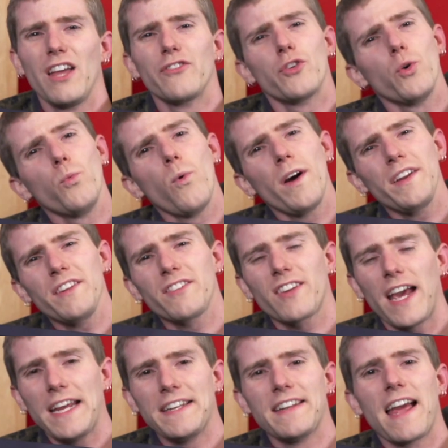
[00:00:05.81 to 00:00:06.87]
So what is
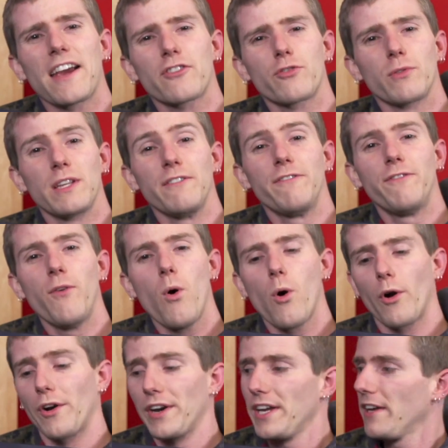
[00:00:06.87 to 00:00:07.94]
Titan actually
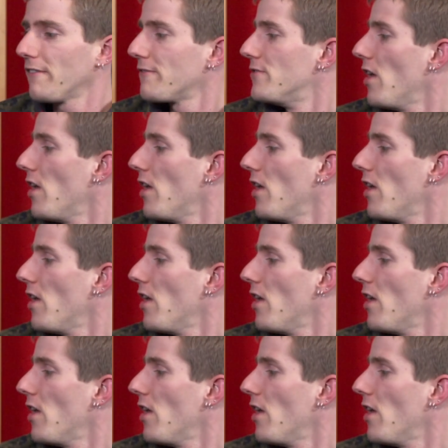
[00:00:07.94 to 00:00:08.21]
for, if